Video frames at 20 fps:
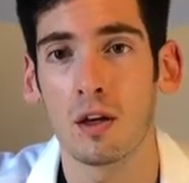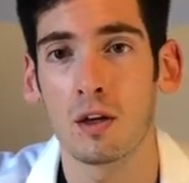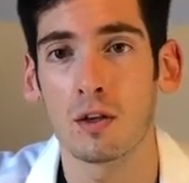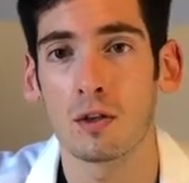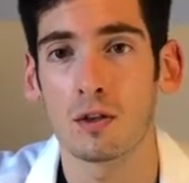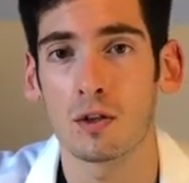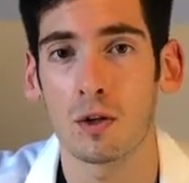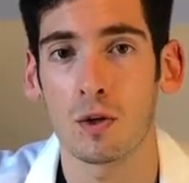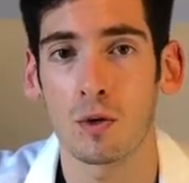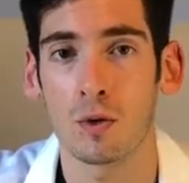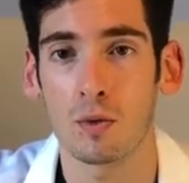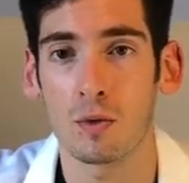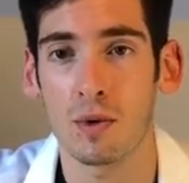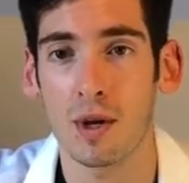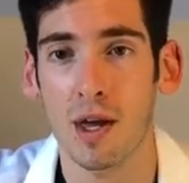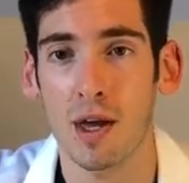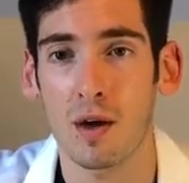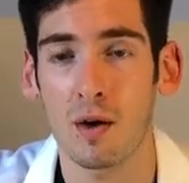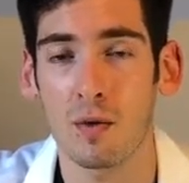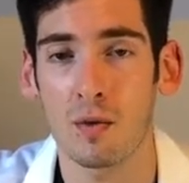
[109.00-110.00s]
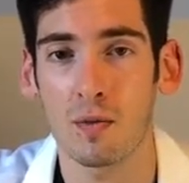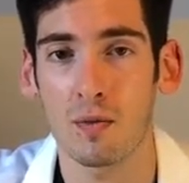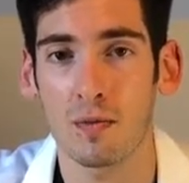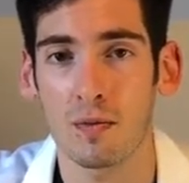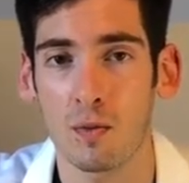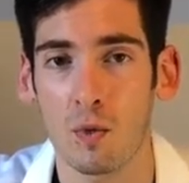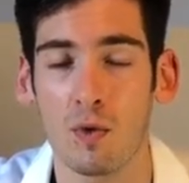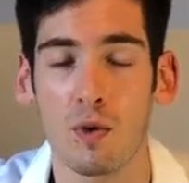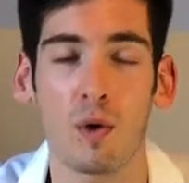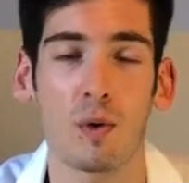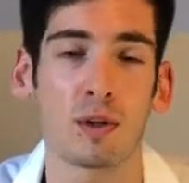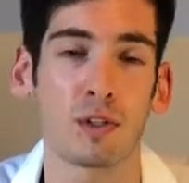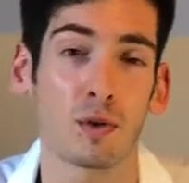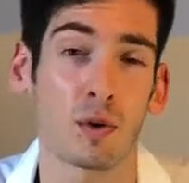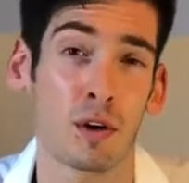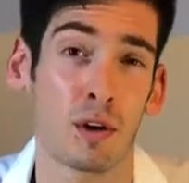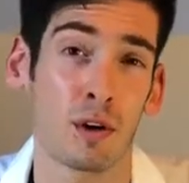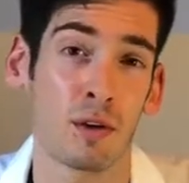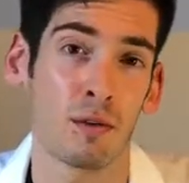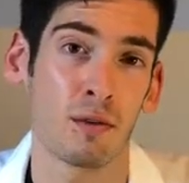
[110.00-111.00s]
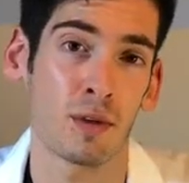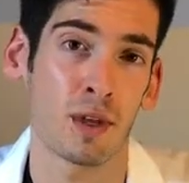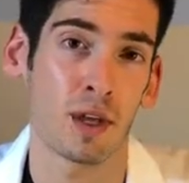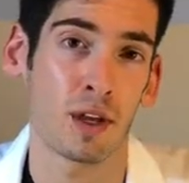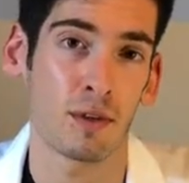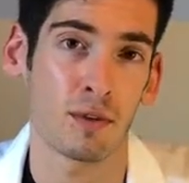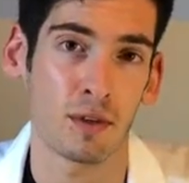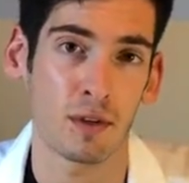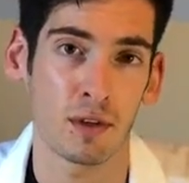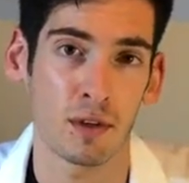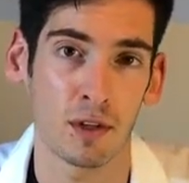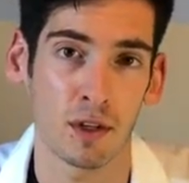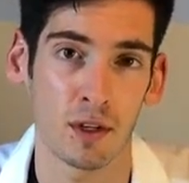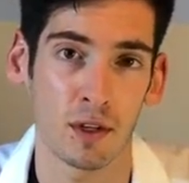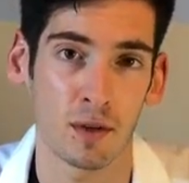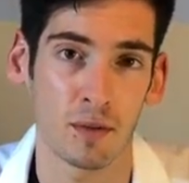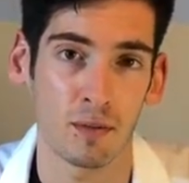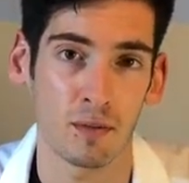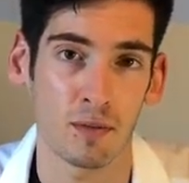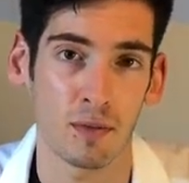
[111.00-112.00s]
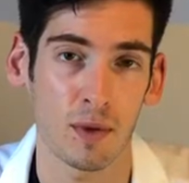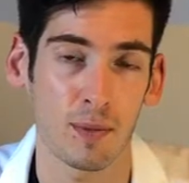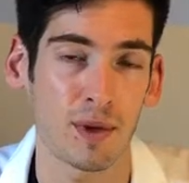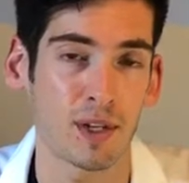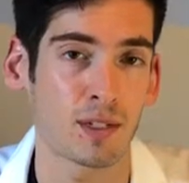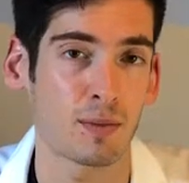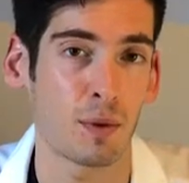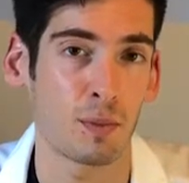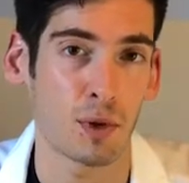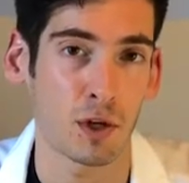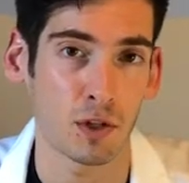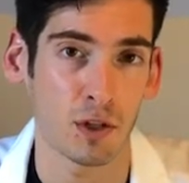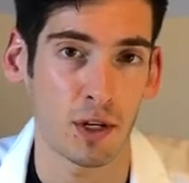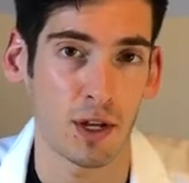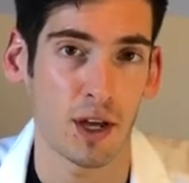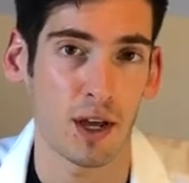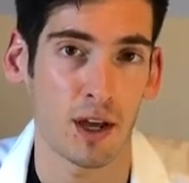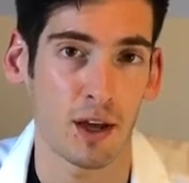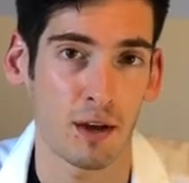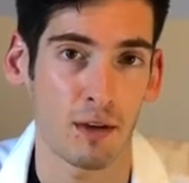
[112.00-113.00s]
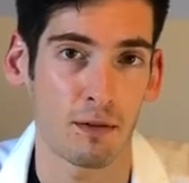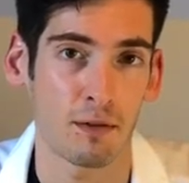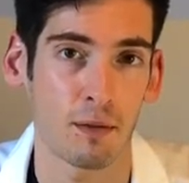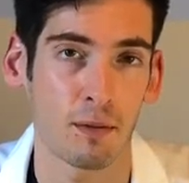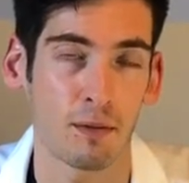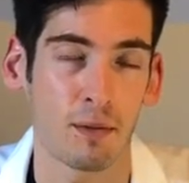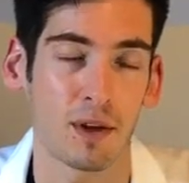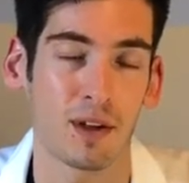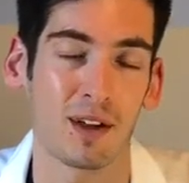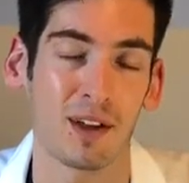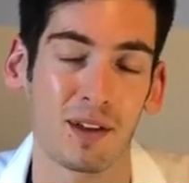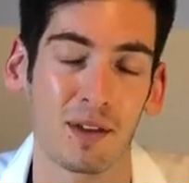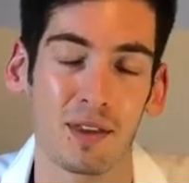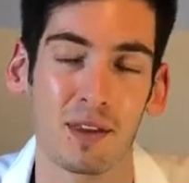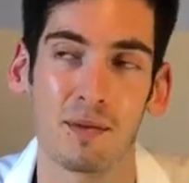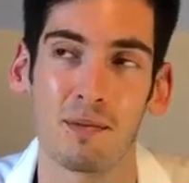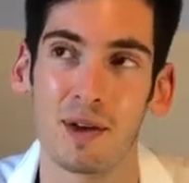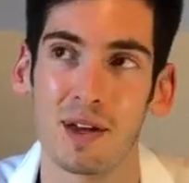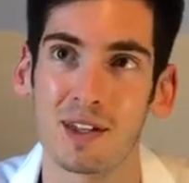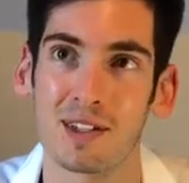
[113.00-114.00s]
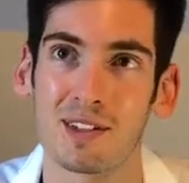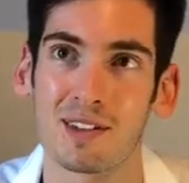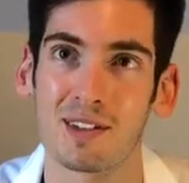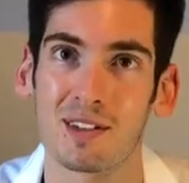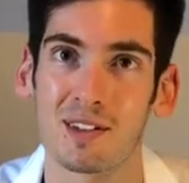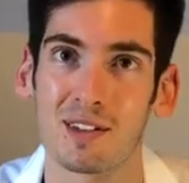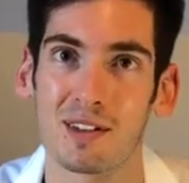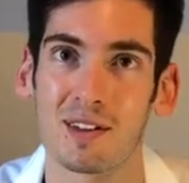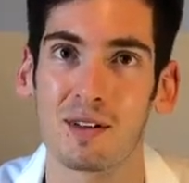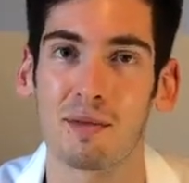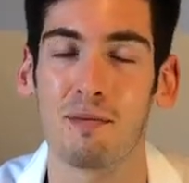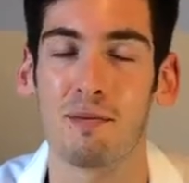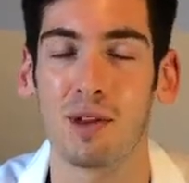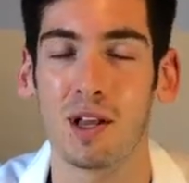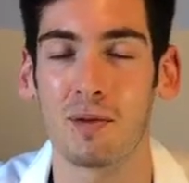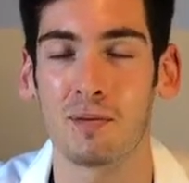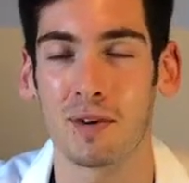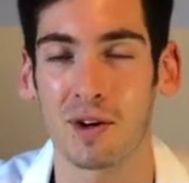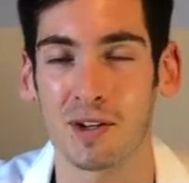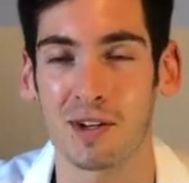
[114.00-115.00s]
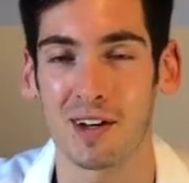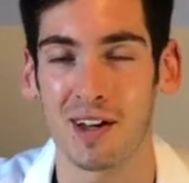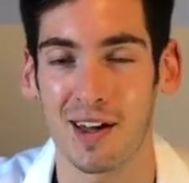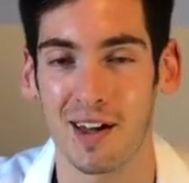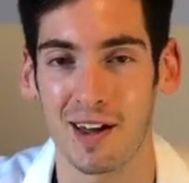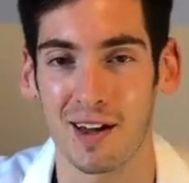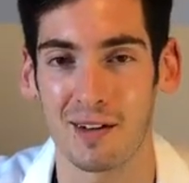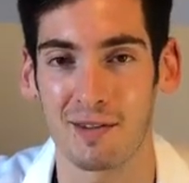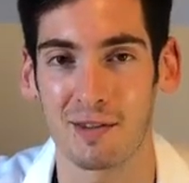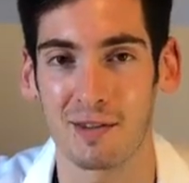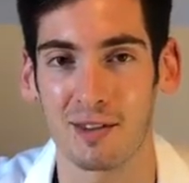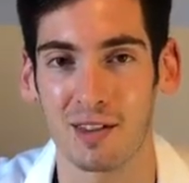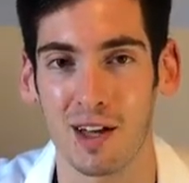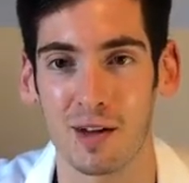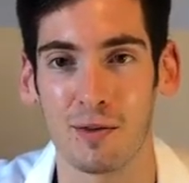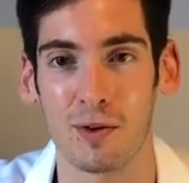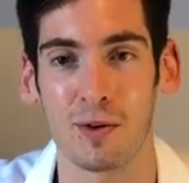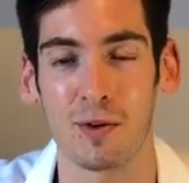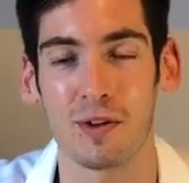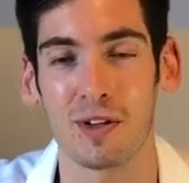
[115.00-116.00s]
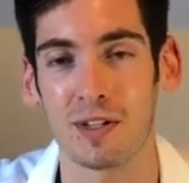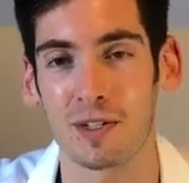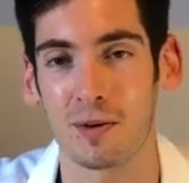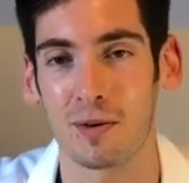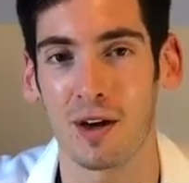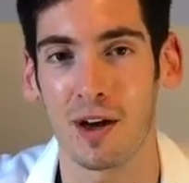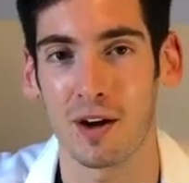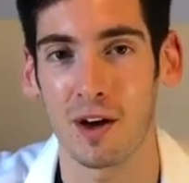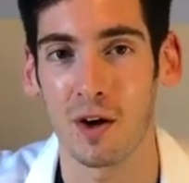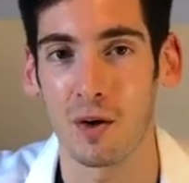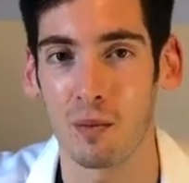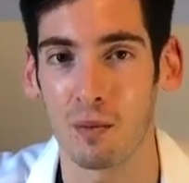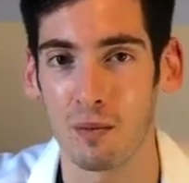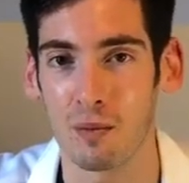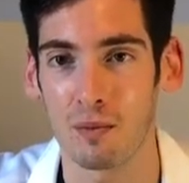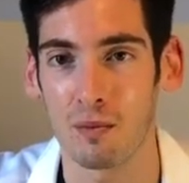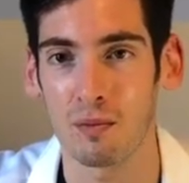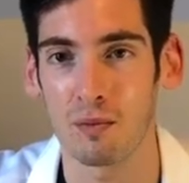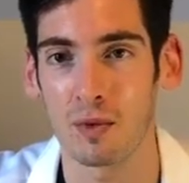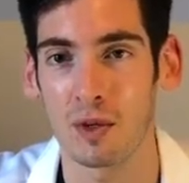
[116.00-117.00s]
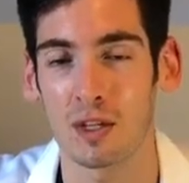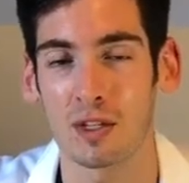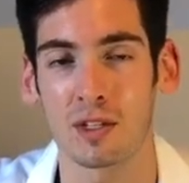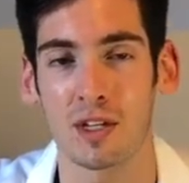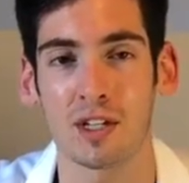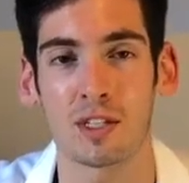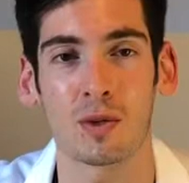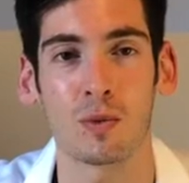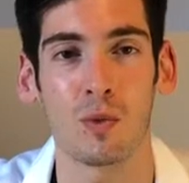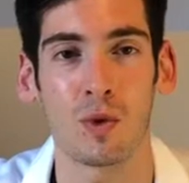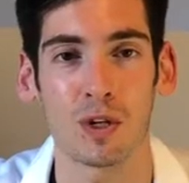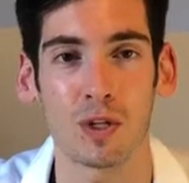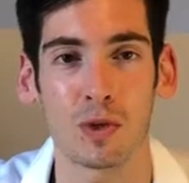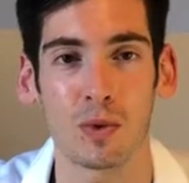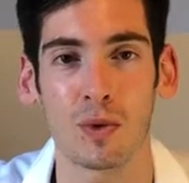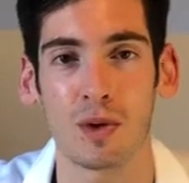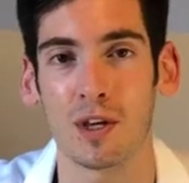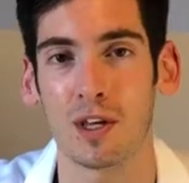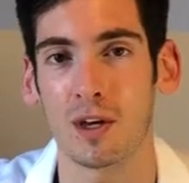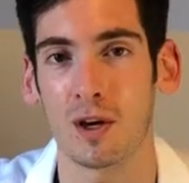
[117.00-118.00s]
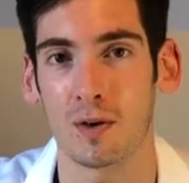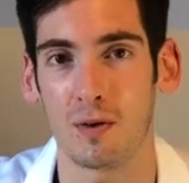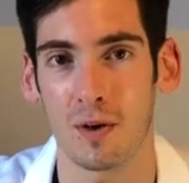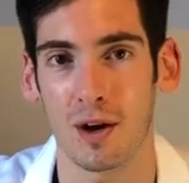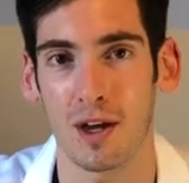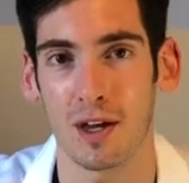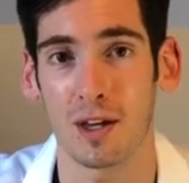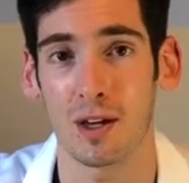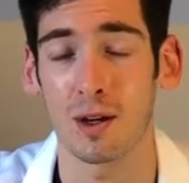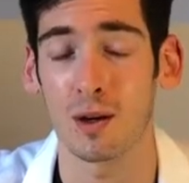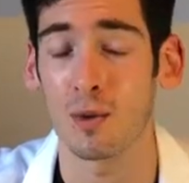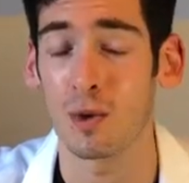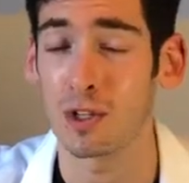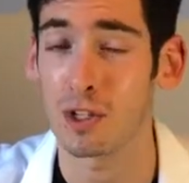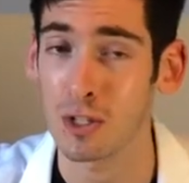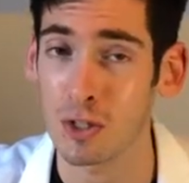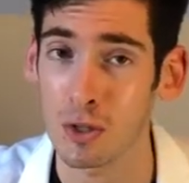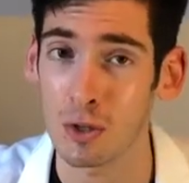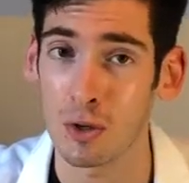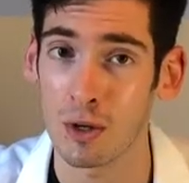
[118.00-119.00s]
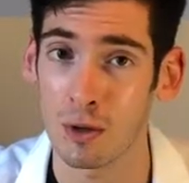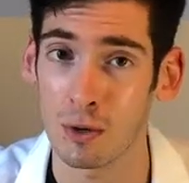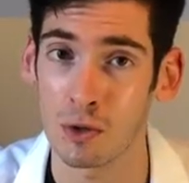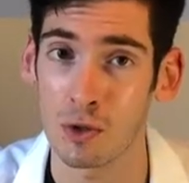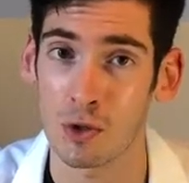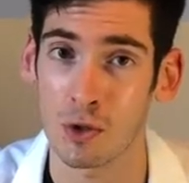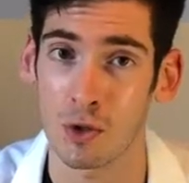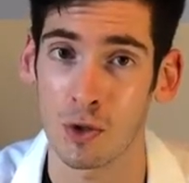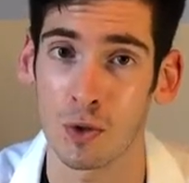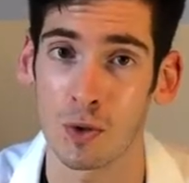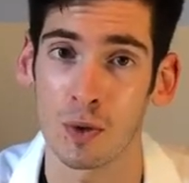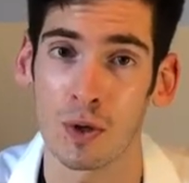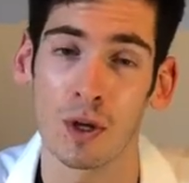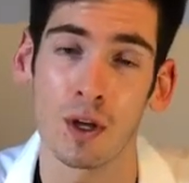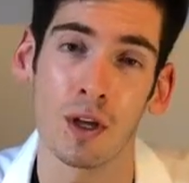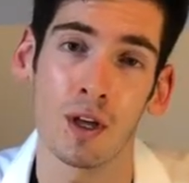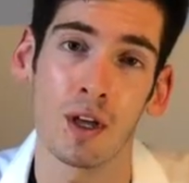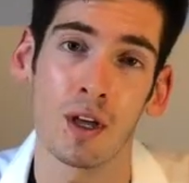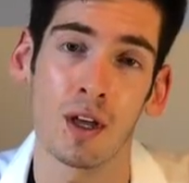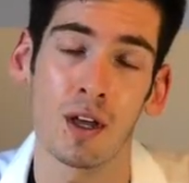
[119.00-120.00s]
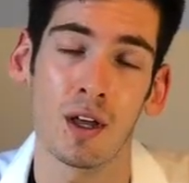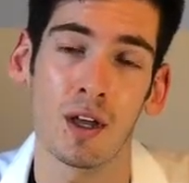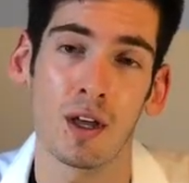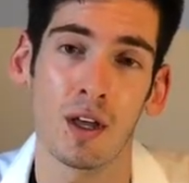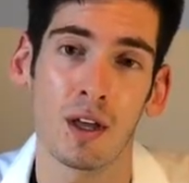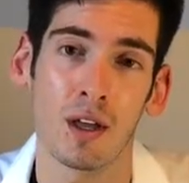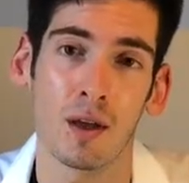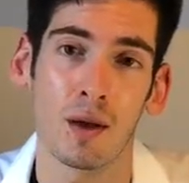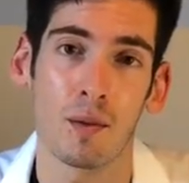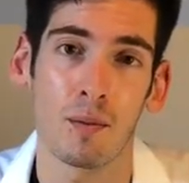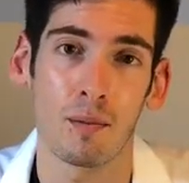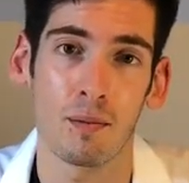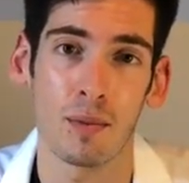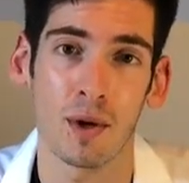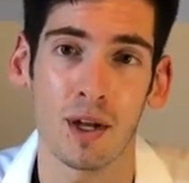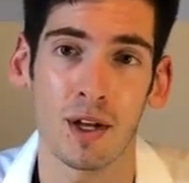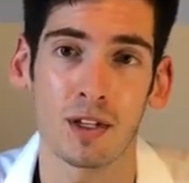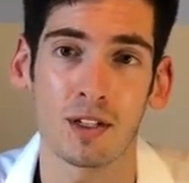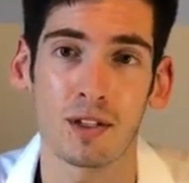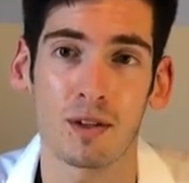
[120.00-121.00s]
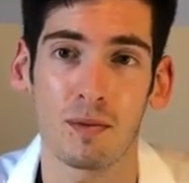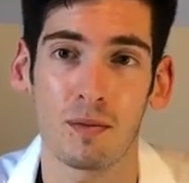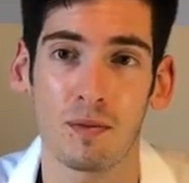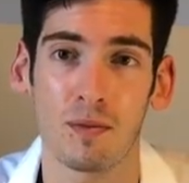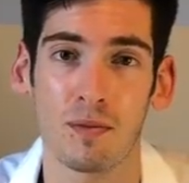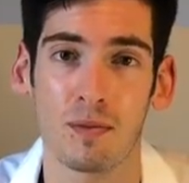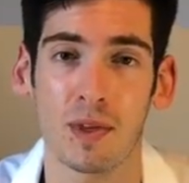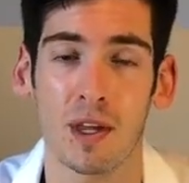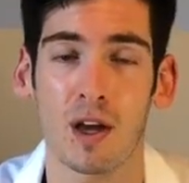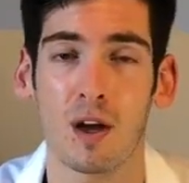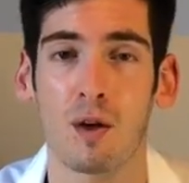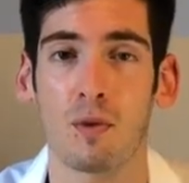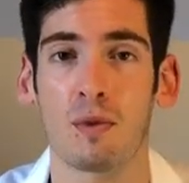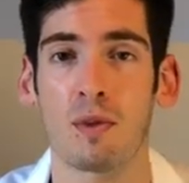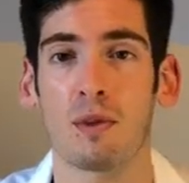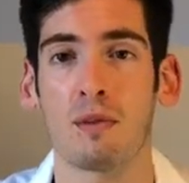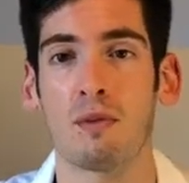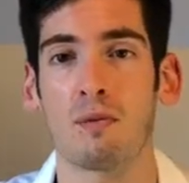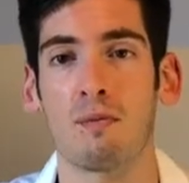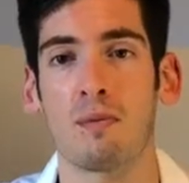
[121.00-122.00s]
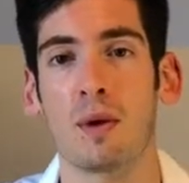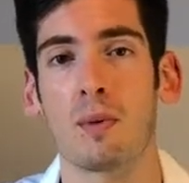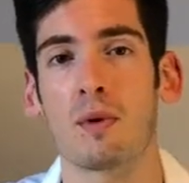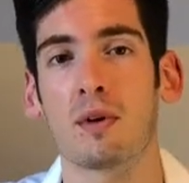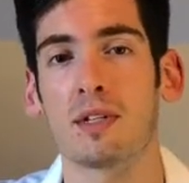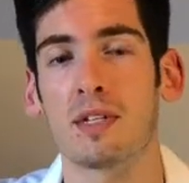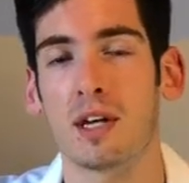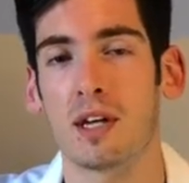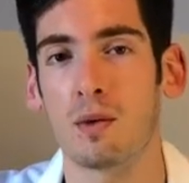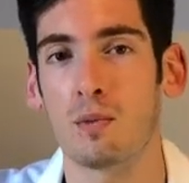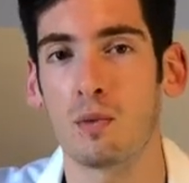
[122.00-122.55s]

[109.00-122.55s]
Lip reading: So now we've always heard that the best blood pressure to have, the best blood pressure to have level is less than 120/80, which still holds true. But now people are taking a